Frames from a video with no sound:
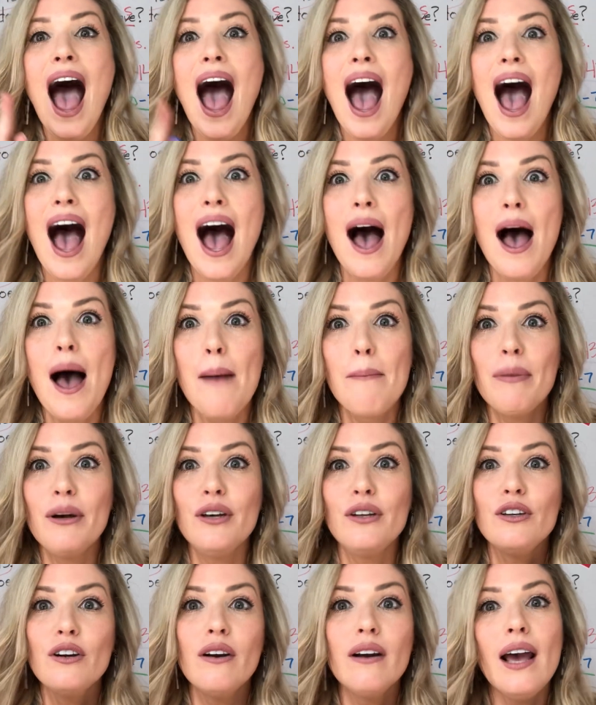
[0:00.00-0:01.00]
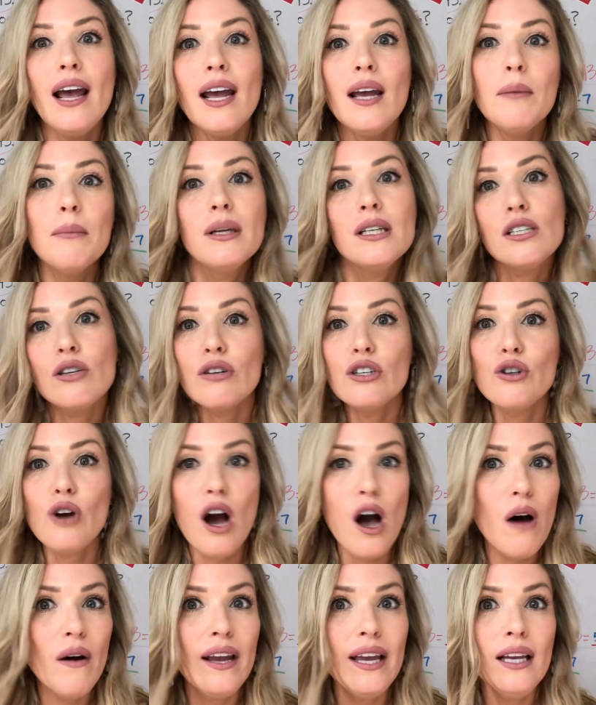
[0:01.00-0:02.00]
I'm putting your name into a
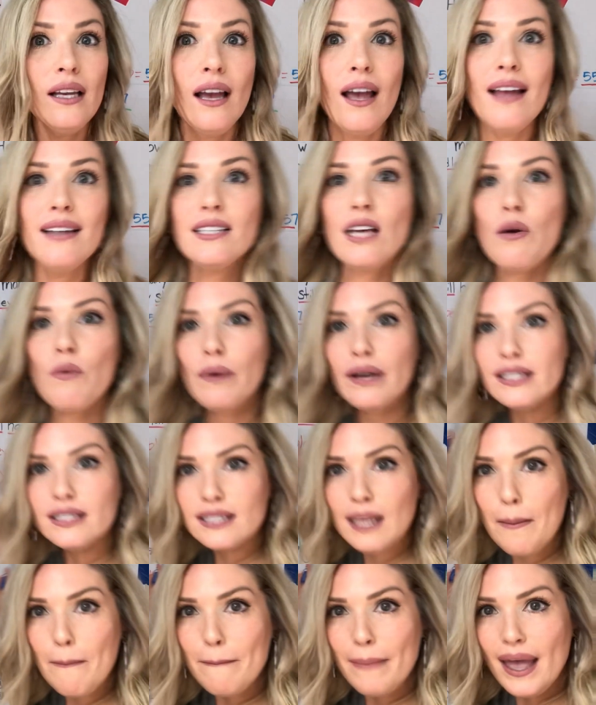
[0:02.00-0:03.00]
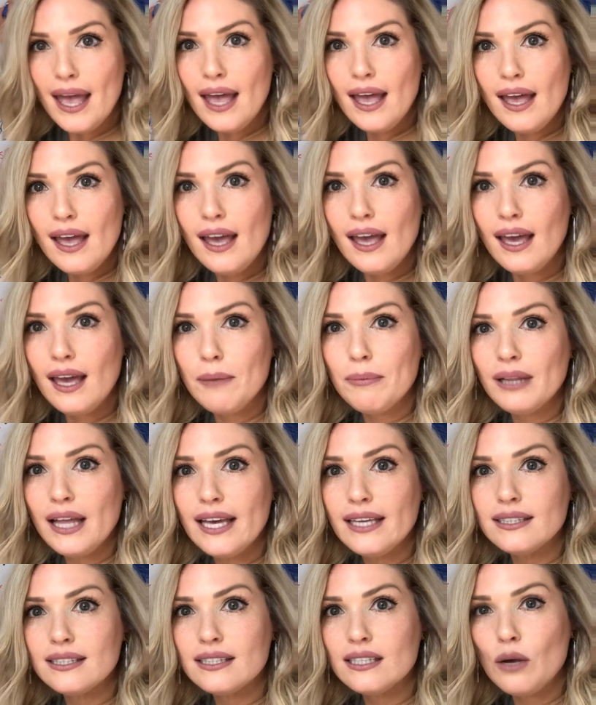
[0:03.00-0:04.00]
drawing to win some Beyblades,